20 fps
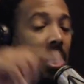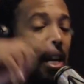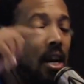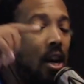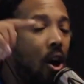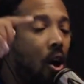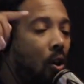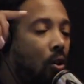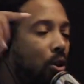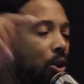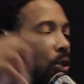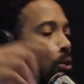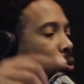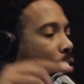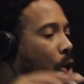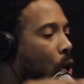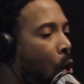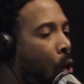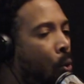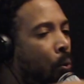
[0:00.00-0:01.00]
on
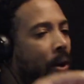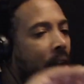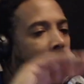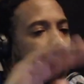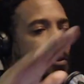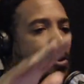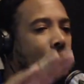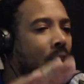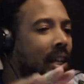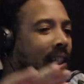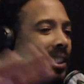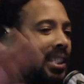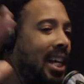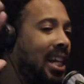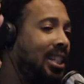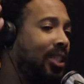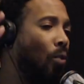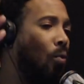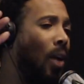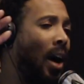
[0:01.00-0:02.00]
YouTube, whenever you get a
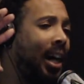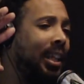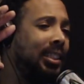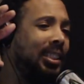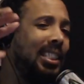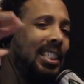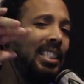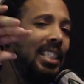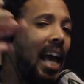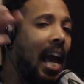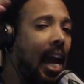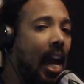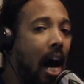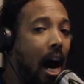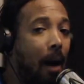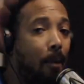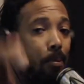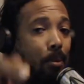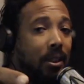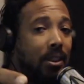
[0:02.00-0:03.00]
chance to watch this, hey,
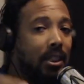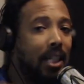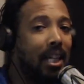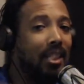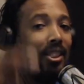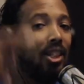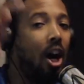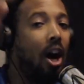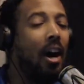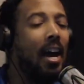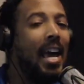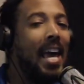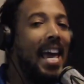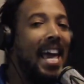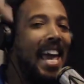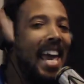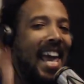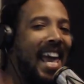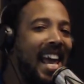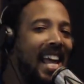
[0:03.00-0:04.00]
I appreciate y'all.
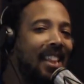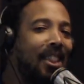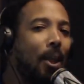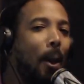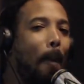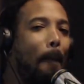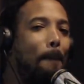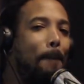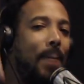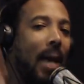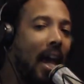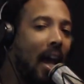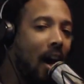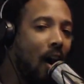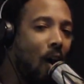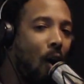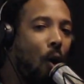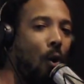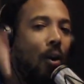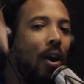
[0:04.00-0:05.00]
Hit the
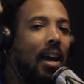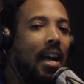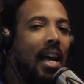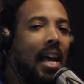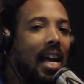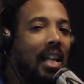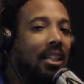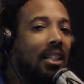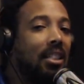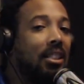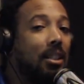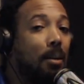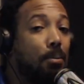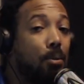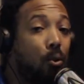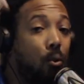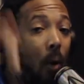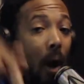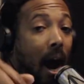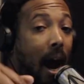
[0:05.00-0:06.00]
bell, hit the
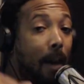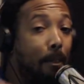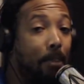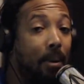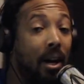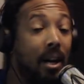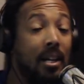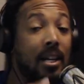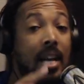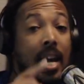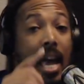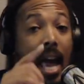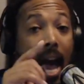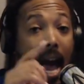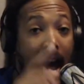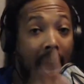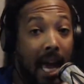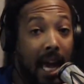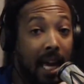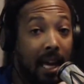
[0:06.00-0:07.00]
subscribe button.
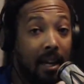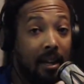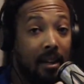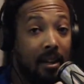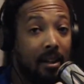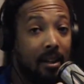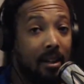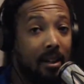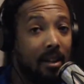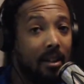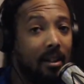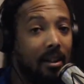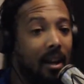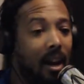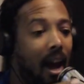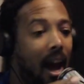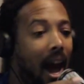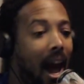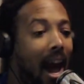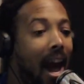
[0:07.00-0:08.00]
Hey,
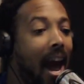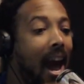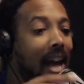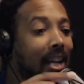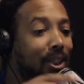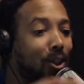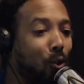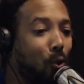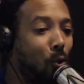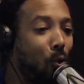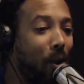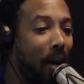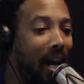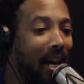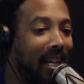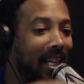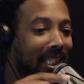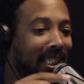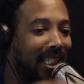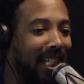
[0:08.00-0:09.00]

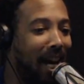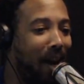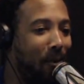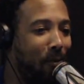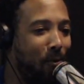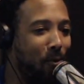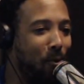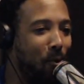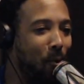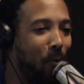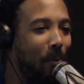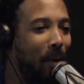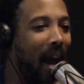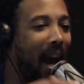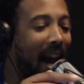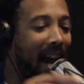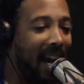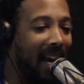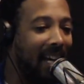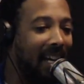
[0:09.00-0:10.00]
Screwhead in the chat room.
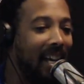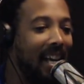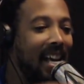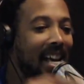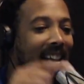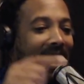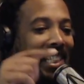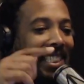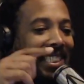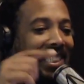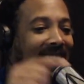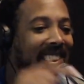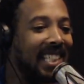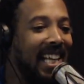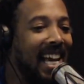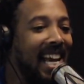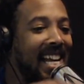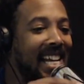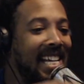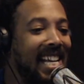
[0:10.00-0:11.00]
Hey,
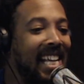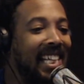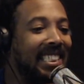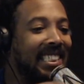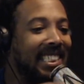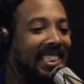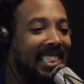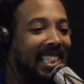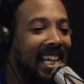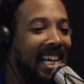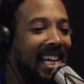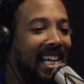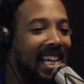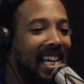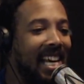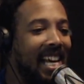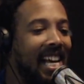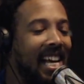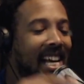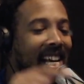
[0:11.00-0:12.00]
send this shit
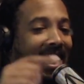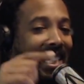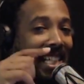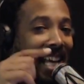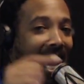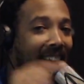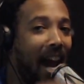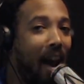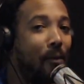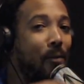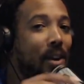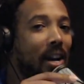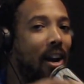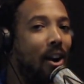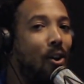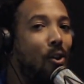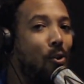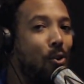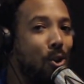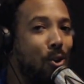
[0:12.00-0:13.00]
to every
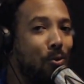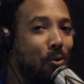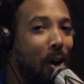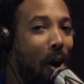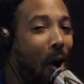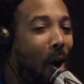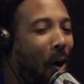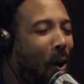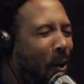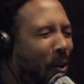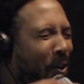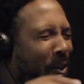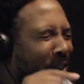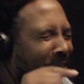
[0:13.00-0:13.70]
coon you know.